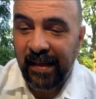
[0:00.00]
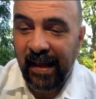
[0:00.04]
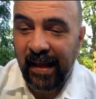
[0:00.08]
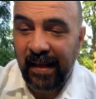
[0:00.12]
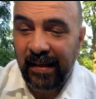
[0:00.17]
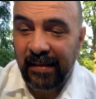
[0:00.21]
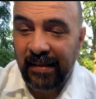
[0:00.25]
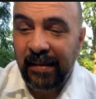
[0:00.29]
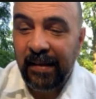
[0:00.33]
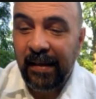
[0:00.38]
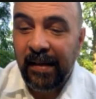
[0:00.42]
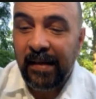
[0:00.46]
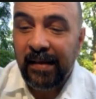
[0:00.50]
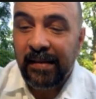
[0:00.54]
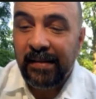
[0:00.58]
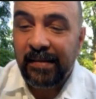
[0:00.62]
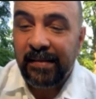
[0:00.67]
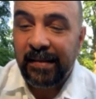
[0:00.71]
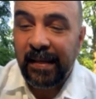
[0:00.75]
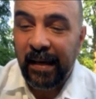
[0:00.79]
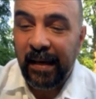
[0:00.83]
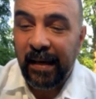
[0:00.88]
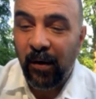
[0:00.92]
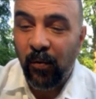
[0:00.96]
than
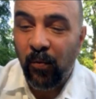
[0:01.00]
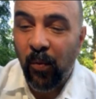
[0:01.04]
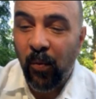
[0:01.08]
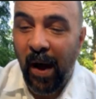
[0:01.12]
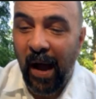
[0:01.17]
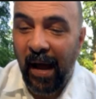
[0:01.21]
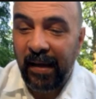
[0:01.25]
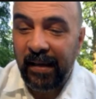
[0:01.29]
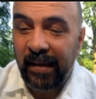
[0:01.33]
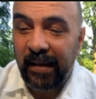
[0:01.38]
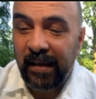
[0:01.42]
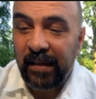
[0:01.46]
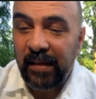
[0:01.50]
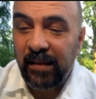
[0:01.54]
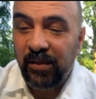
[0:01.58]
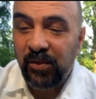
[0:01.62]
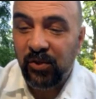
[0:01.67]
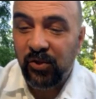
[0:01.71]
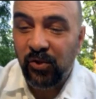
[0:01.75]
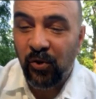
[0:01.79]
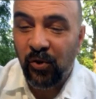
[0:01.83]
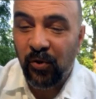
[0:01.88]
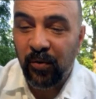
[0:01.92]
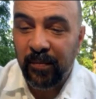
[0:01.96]
tail wagging
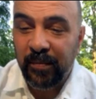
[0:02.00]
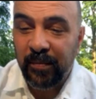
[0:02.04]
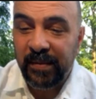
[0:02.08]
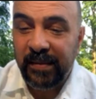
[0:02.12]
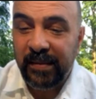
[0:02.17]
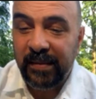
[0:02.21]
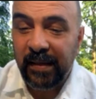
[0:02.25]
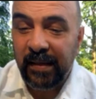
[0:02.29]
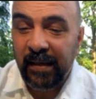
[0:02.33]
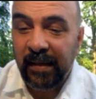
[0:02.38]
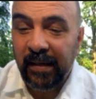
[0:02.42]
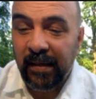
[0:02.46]
germs,